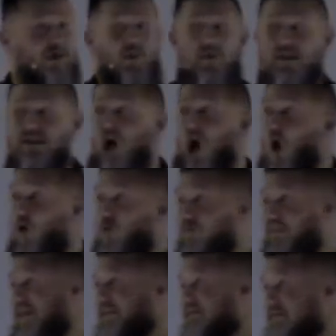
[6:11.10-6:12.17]
we know
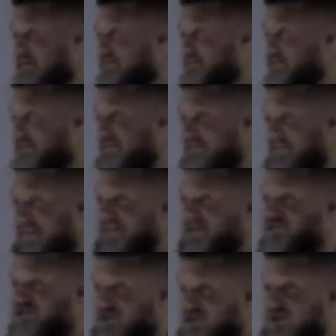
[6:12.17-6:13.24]
that this event
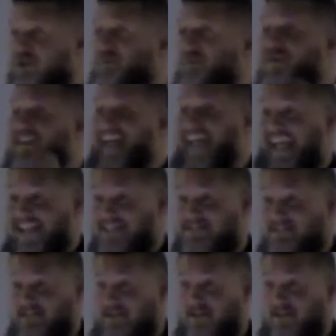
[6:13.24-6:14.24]
took place